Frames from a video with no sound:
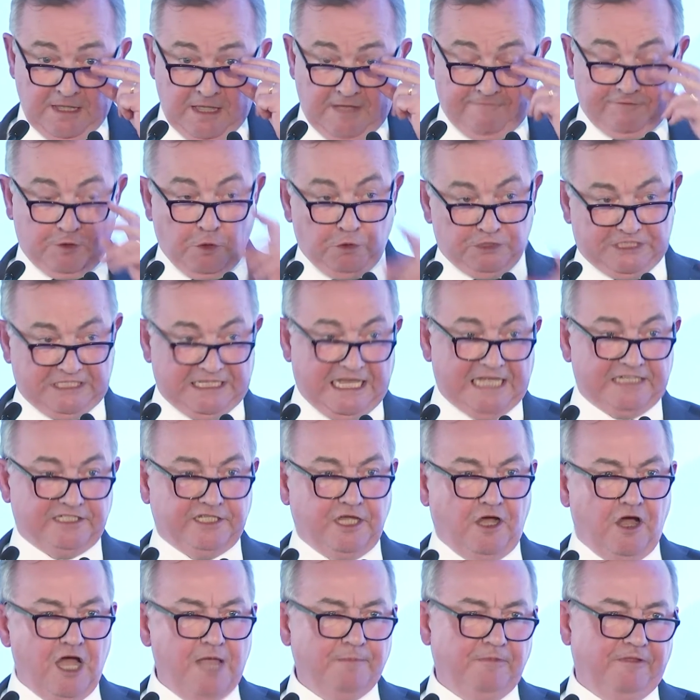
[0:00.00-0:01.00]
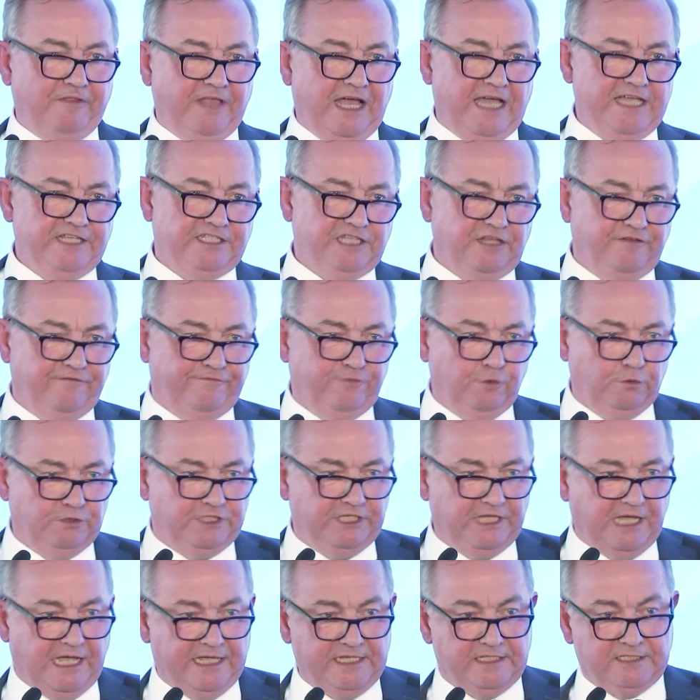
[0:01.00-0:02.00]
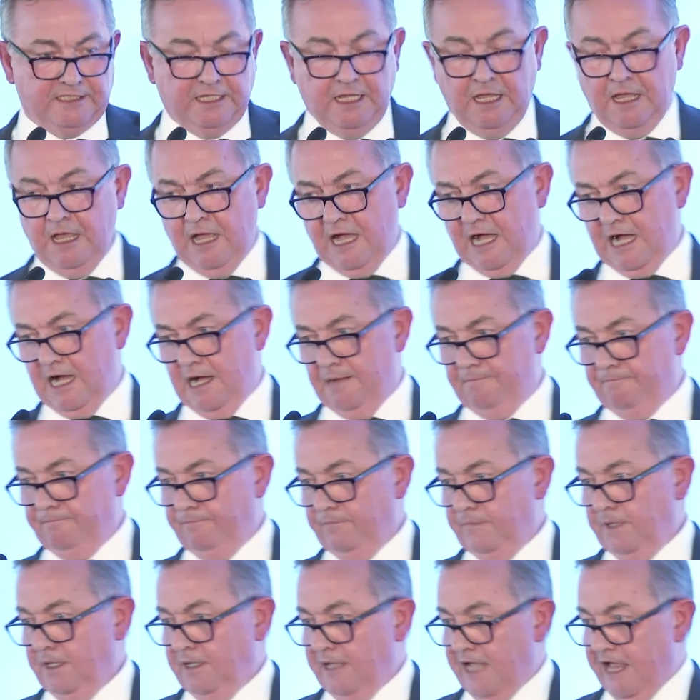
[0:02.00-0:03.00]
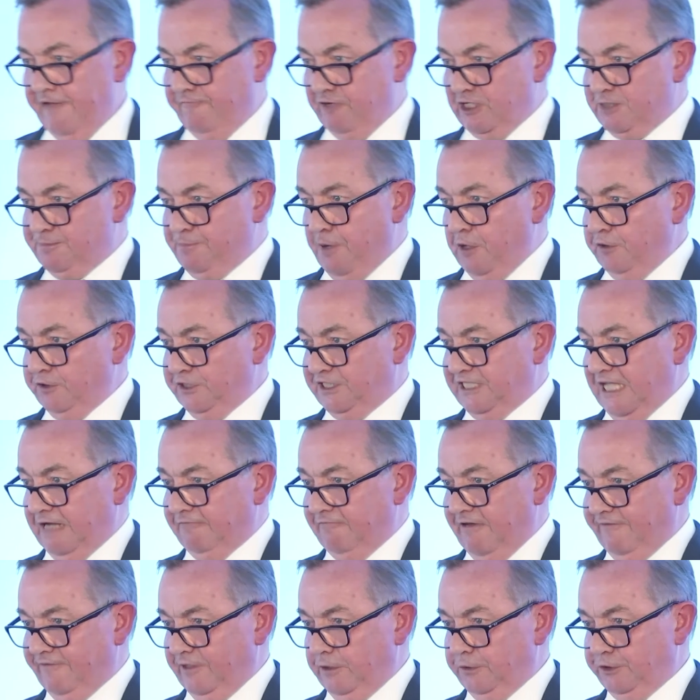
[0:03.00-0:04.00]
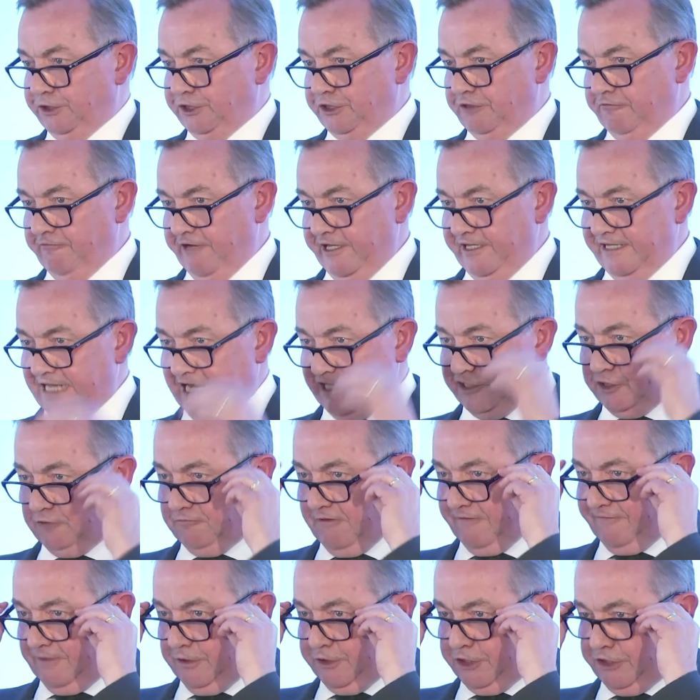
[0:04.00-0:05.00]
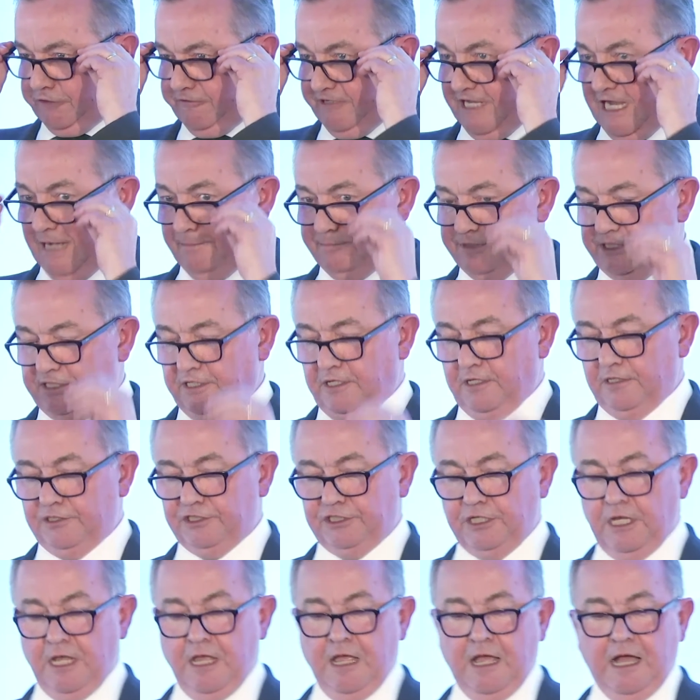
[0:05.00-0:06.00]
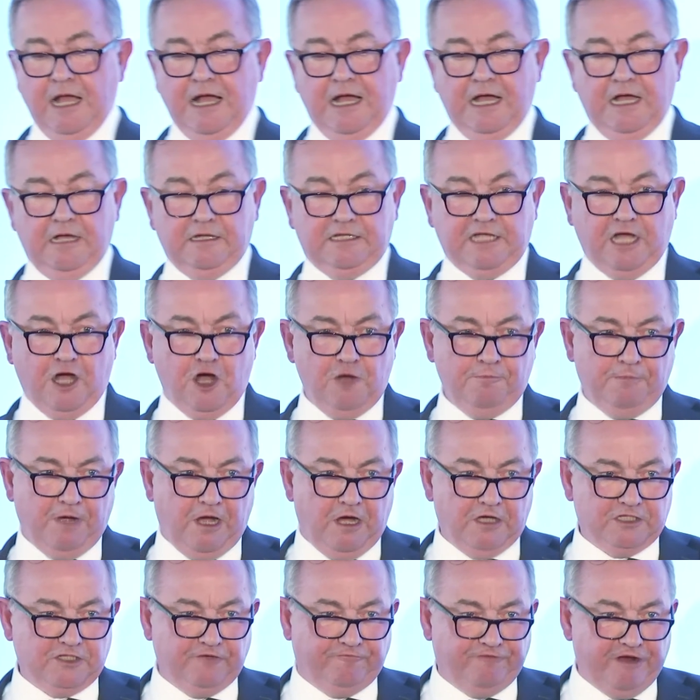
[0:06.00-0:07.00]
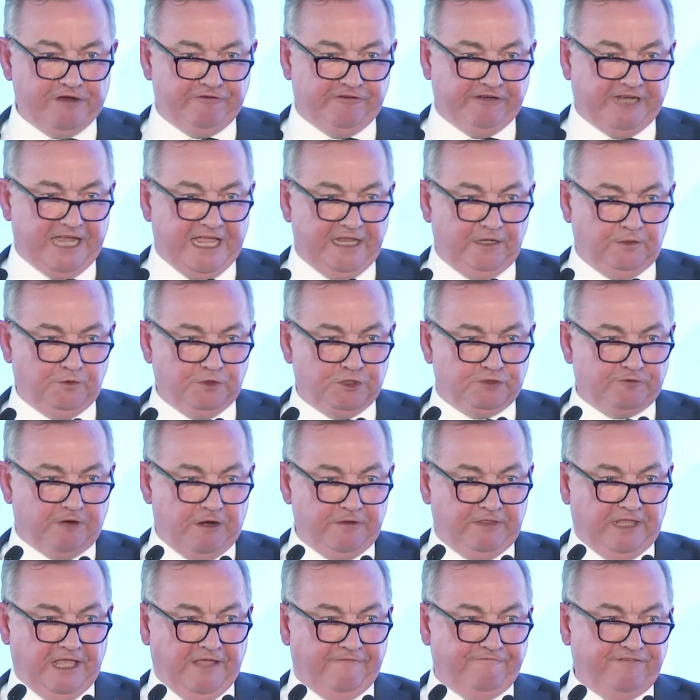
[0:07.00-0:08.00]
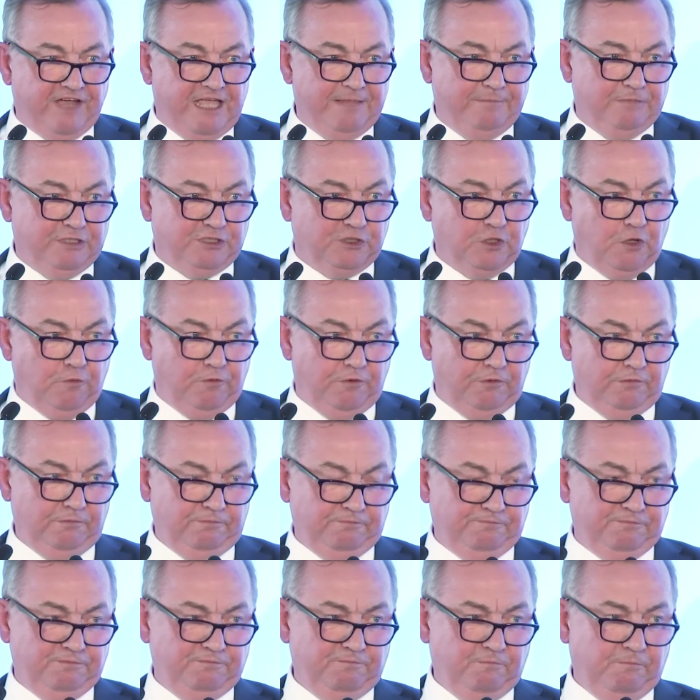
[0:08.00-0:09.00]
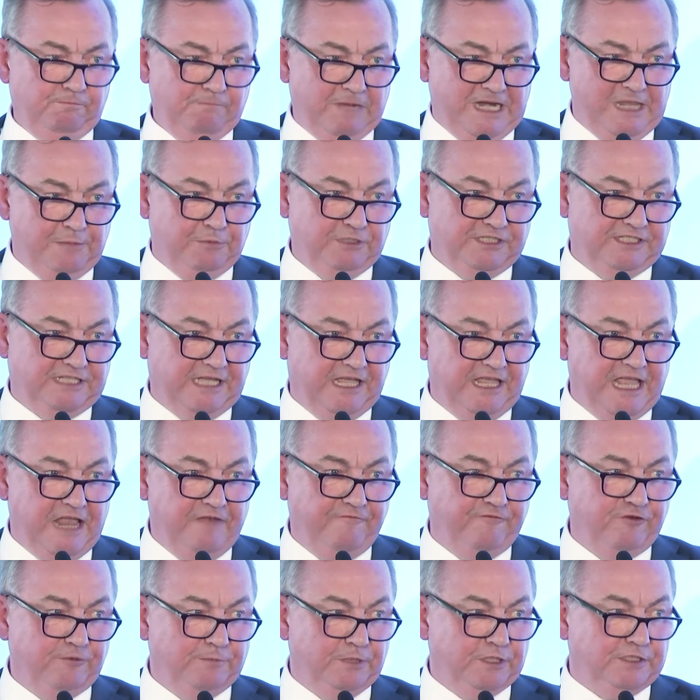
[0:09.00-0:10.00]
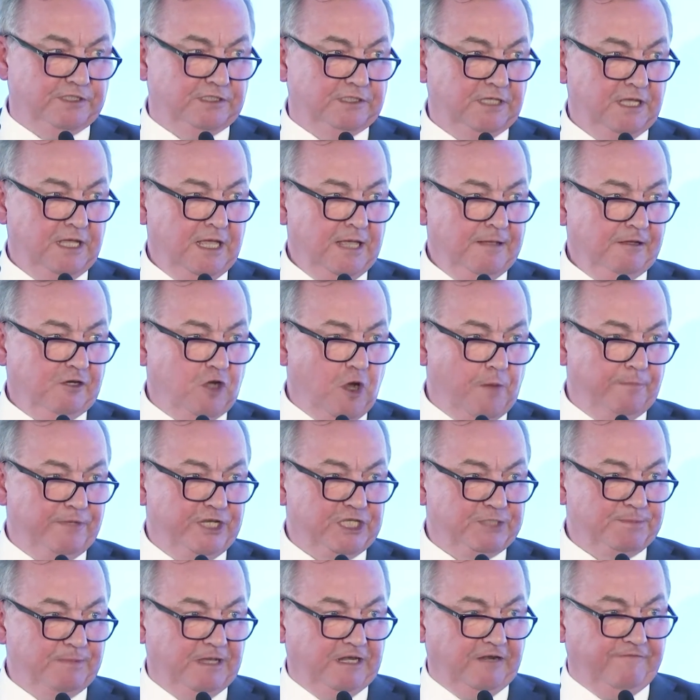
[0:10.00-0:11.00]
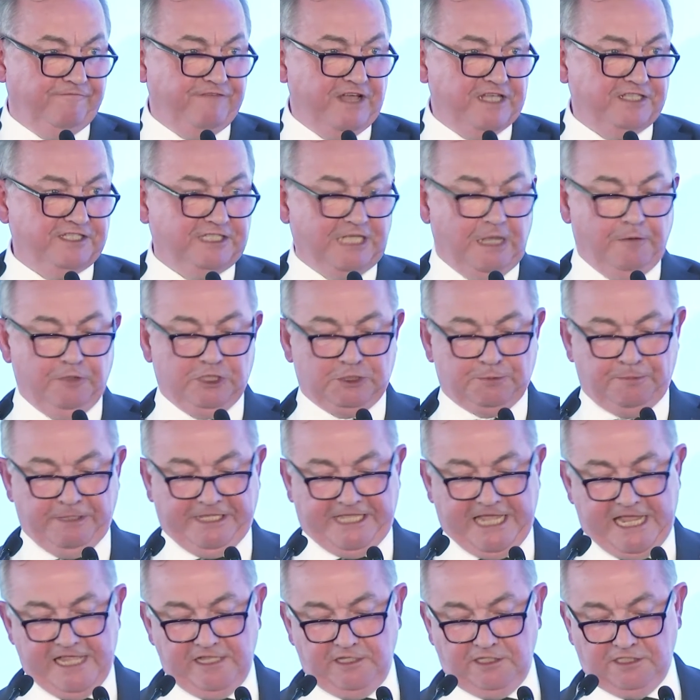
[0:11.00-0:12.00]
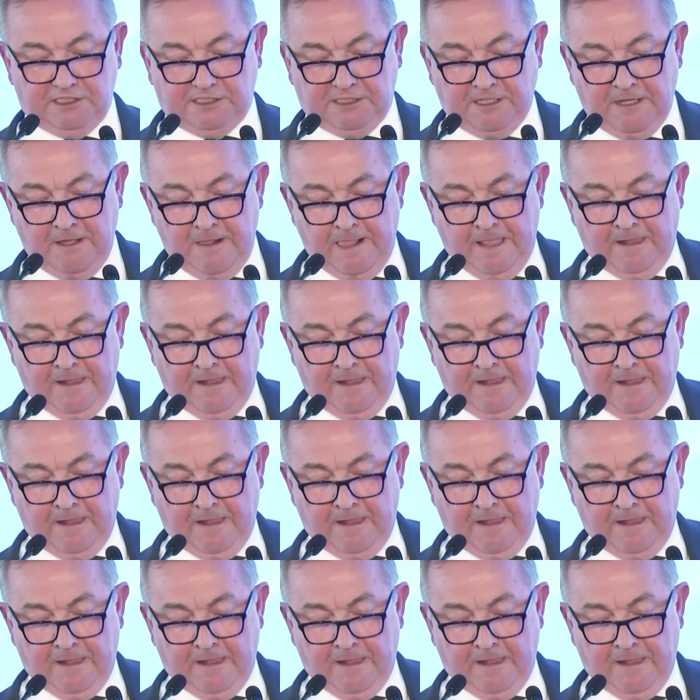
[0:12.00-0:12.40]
Of course, at that time of 1848, in response to that national revolutionary upsurge, Karl Marx and Friedrich Engels wrote their famous, or many would say infamous, Communist Manifesto, which begins